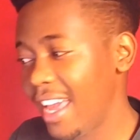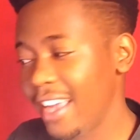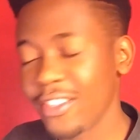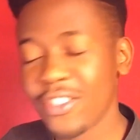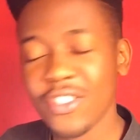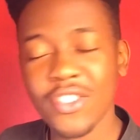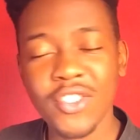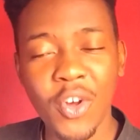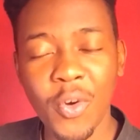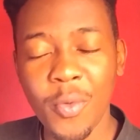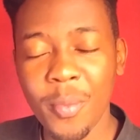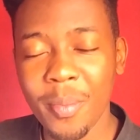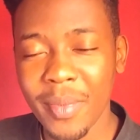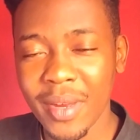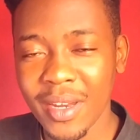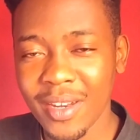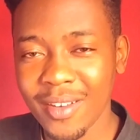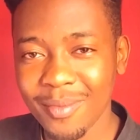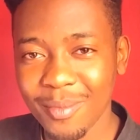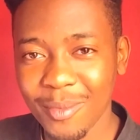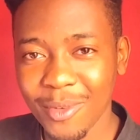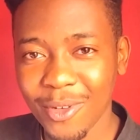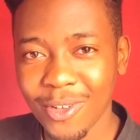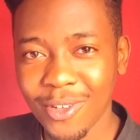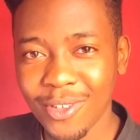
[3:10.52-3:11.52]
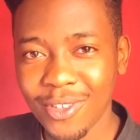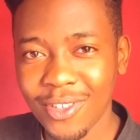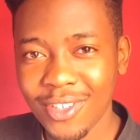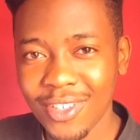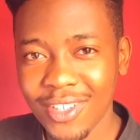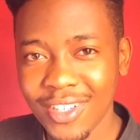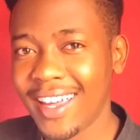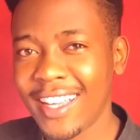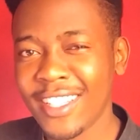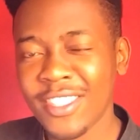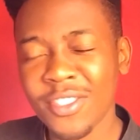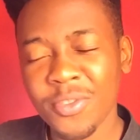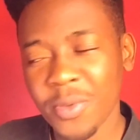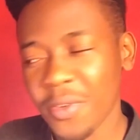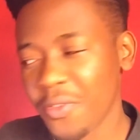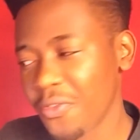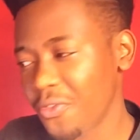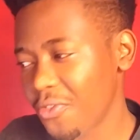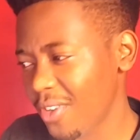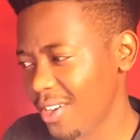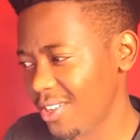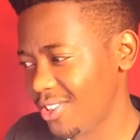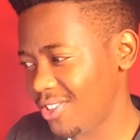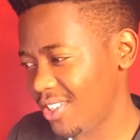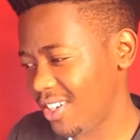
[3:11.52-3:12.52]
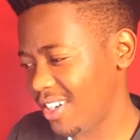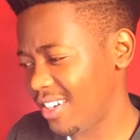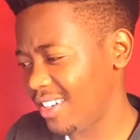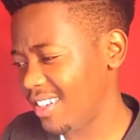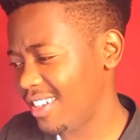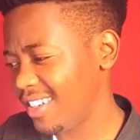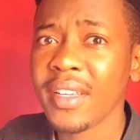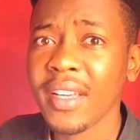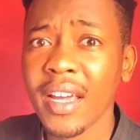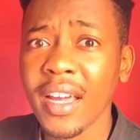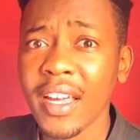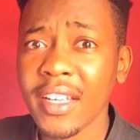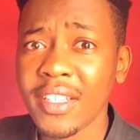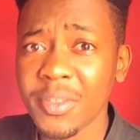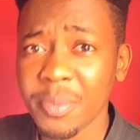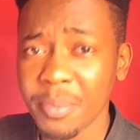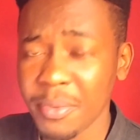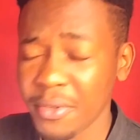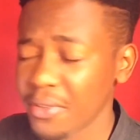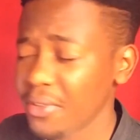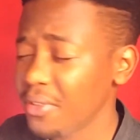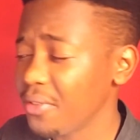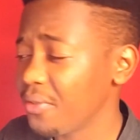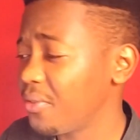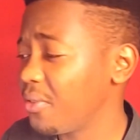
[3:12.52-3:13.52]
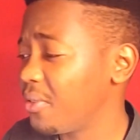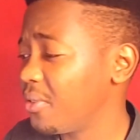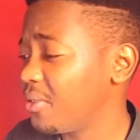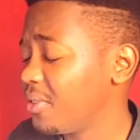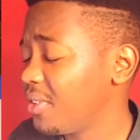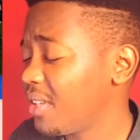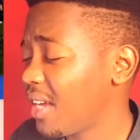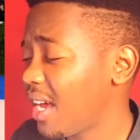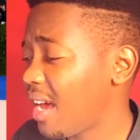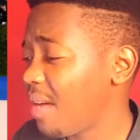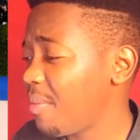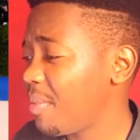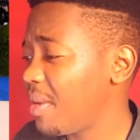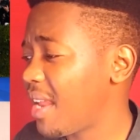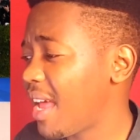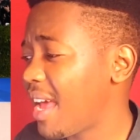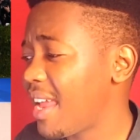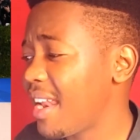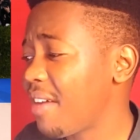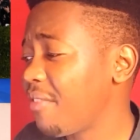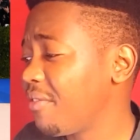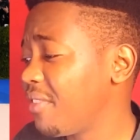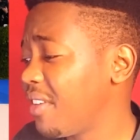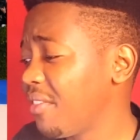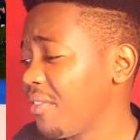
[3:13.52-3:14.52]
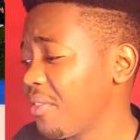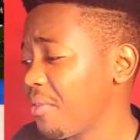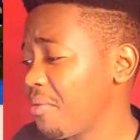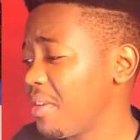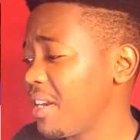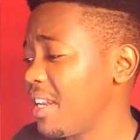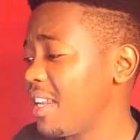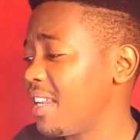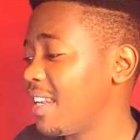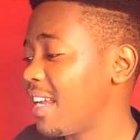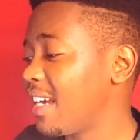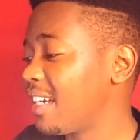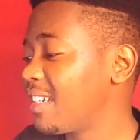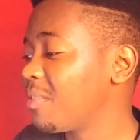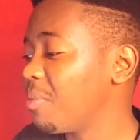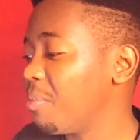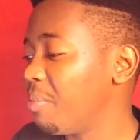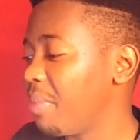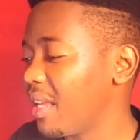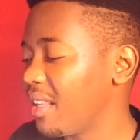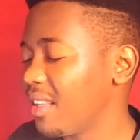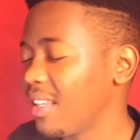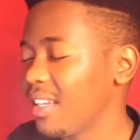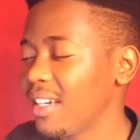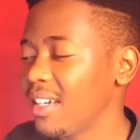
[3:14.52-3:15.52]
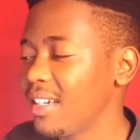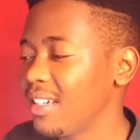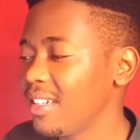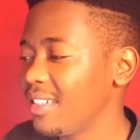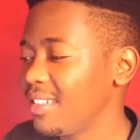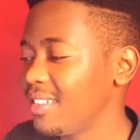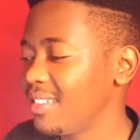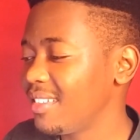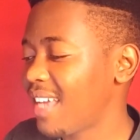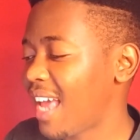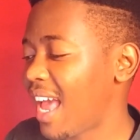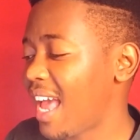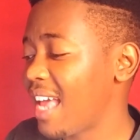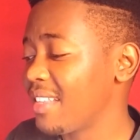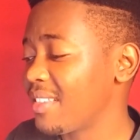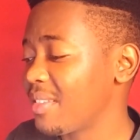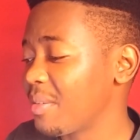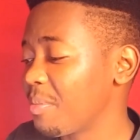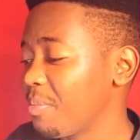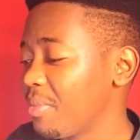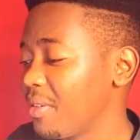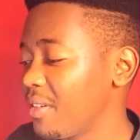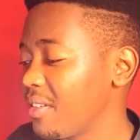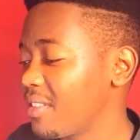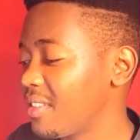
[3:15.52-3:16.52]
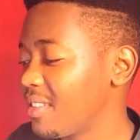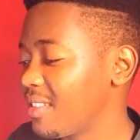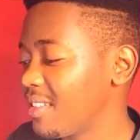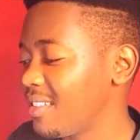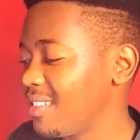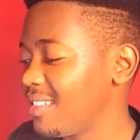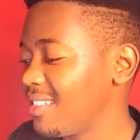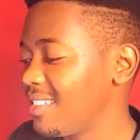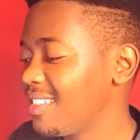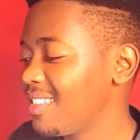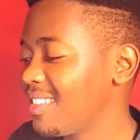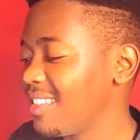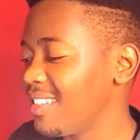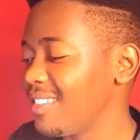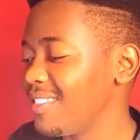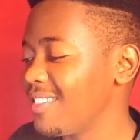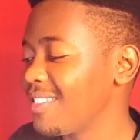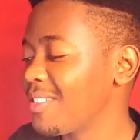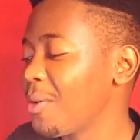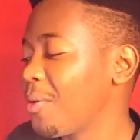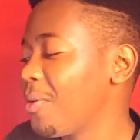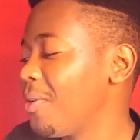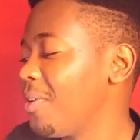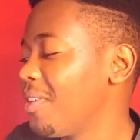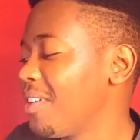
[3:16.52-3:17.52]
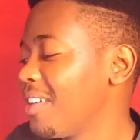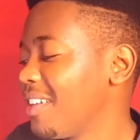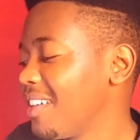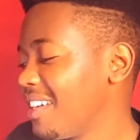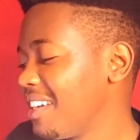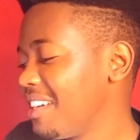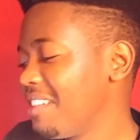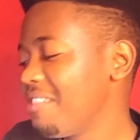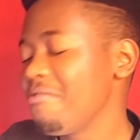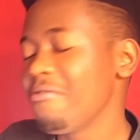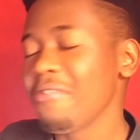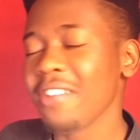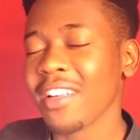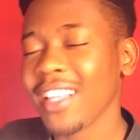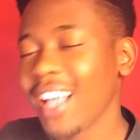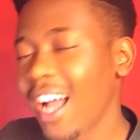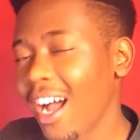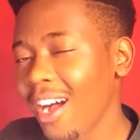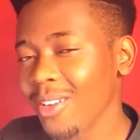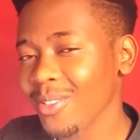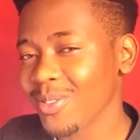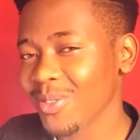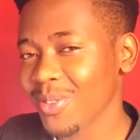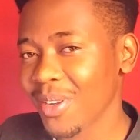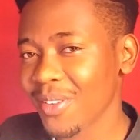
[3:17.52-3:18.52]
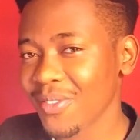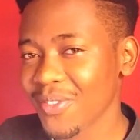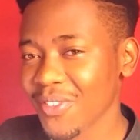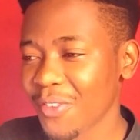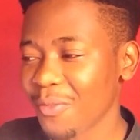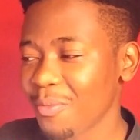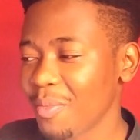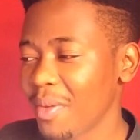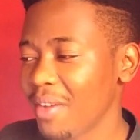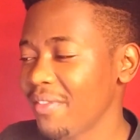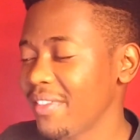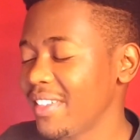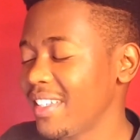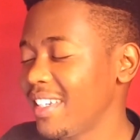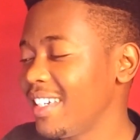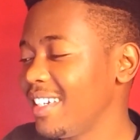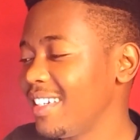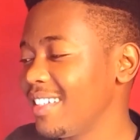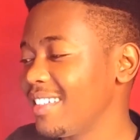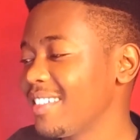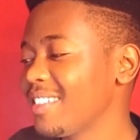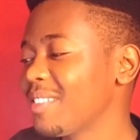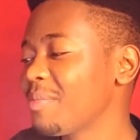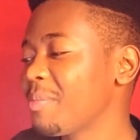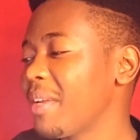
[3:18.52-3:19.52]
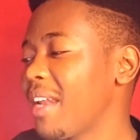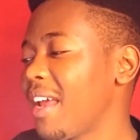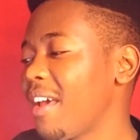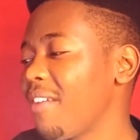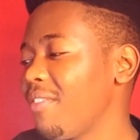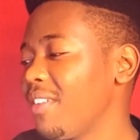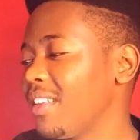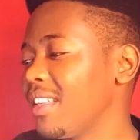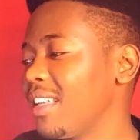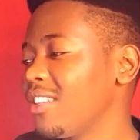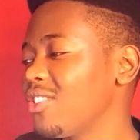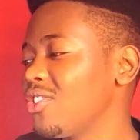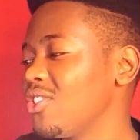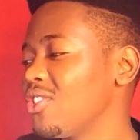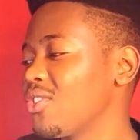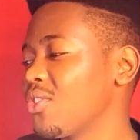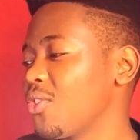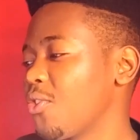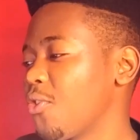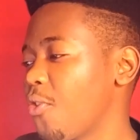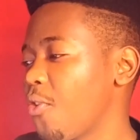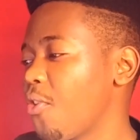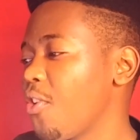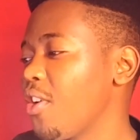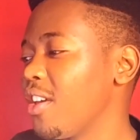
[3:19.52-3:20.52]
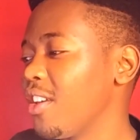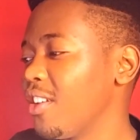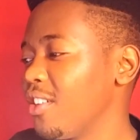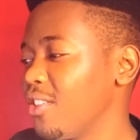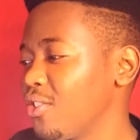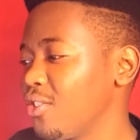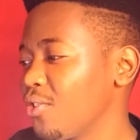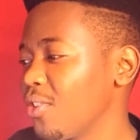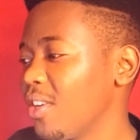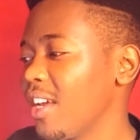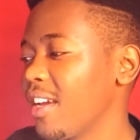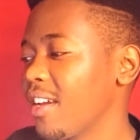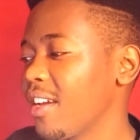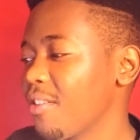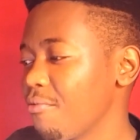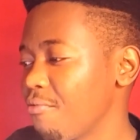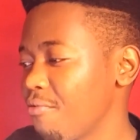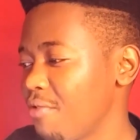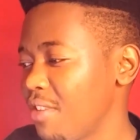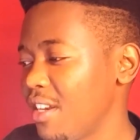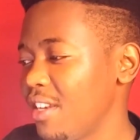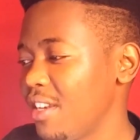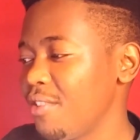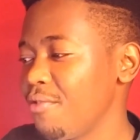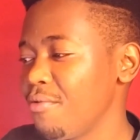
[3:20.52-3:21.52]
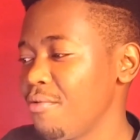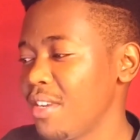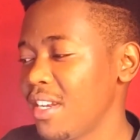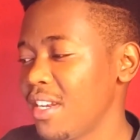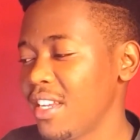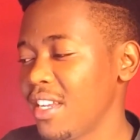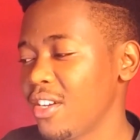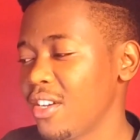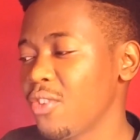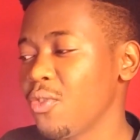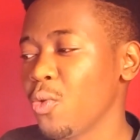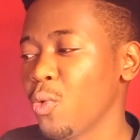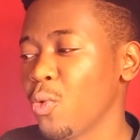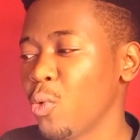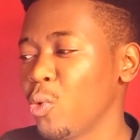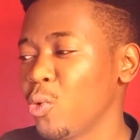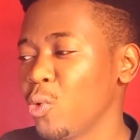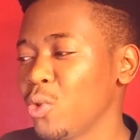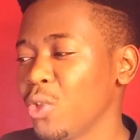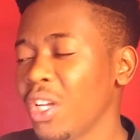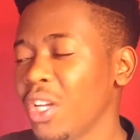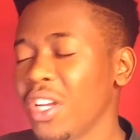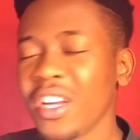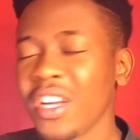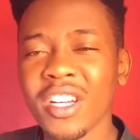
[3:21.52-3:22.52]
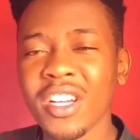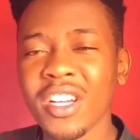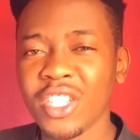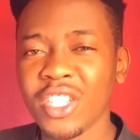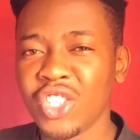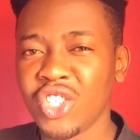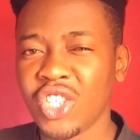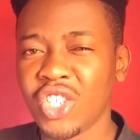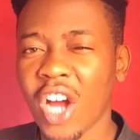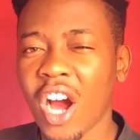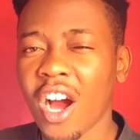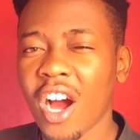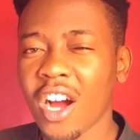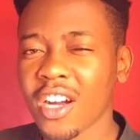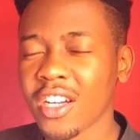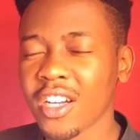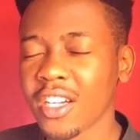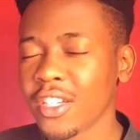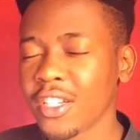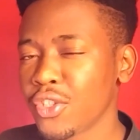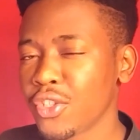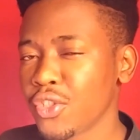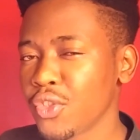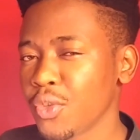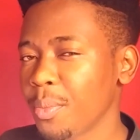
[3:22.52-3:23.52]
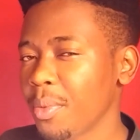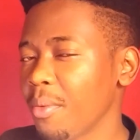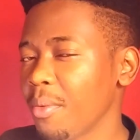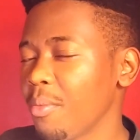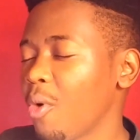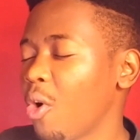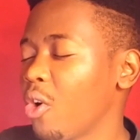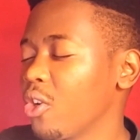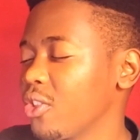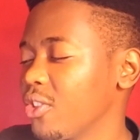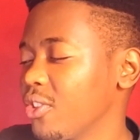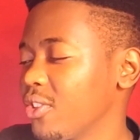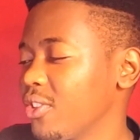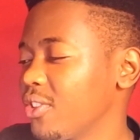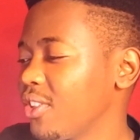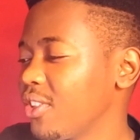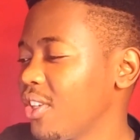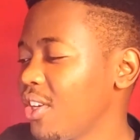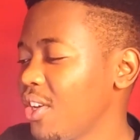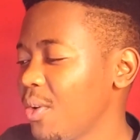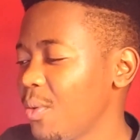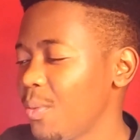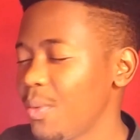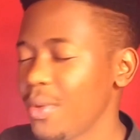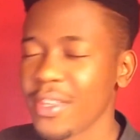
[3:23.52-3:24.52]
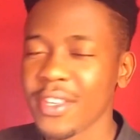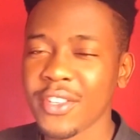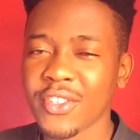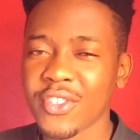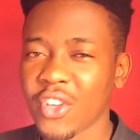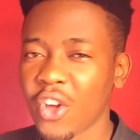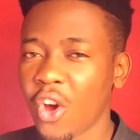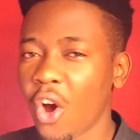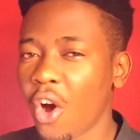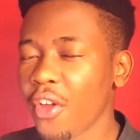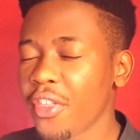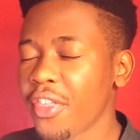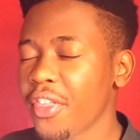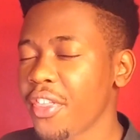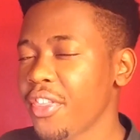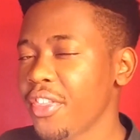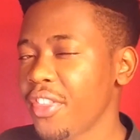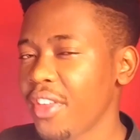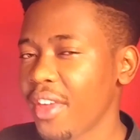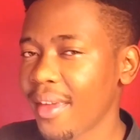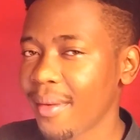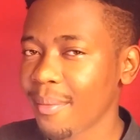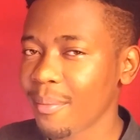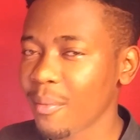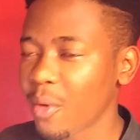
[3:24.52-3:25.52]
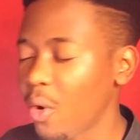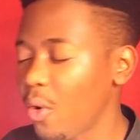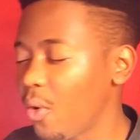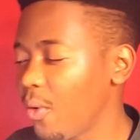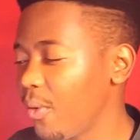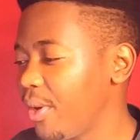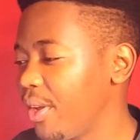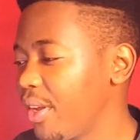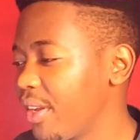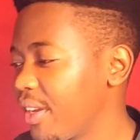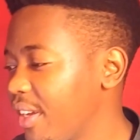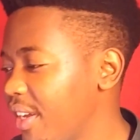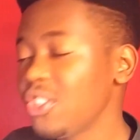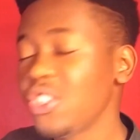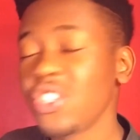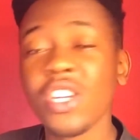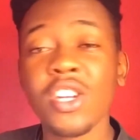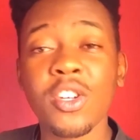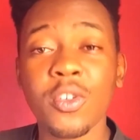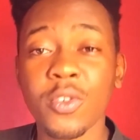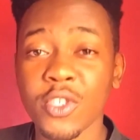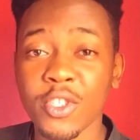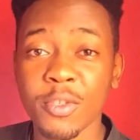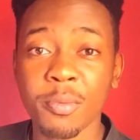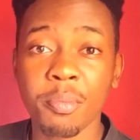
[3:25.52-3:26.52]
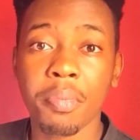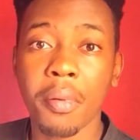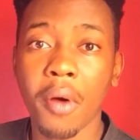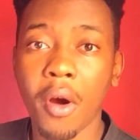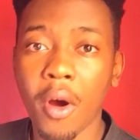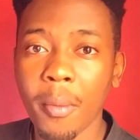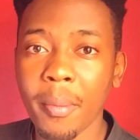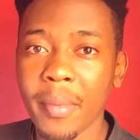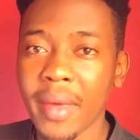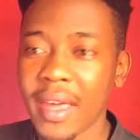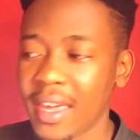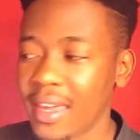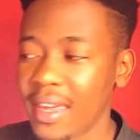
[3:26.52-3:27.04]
so minimal. It's refreshing. It's beautiful. I mean, and I've never really liked Bella as a person since Real Housewives of Beverly Hills, but I feel like she's growing into like a really, really cool, dark supermodel with this goth theme going. She looks bomb